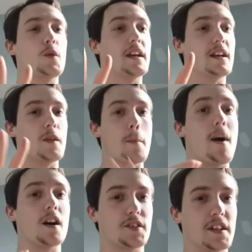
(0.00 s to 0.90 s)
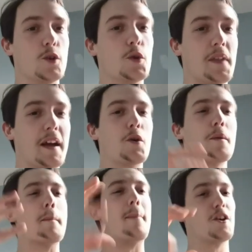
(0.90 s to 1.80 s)
called it the master. They
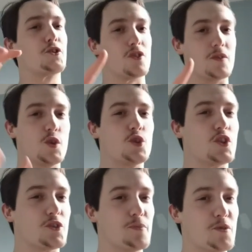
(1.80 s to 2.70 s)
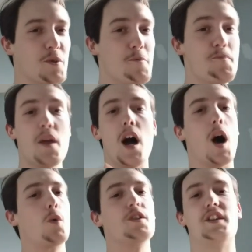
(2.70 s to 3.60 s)
called him the master of useless movement.
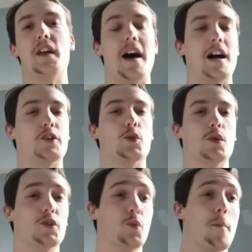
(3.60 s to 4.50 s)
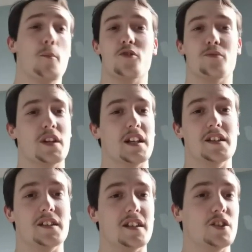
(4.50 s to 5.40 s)
I wouldn't say that at all, because what movement
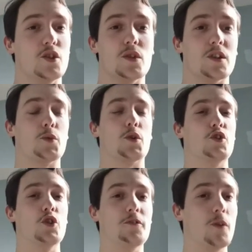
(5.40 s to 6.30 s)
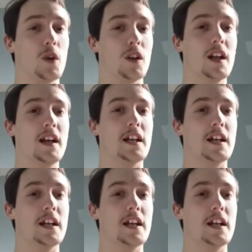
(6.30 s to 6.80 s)
is useless? What's useful?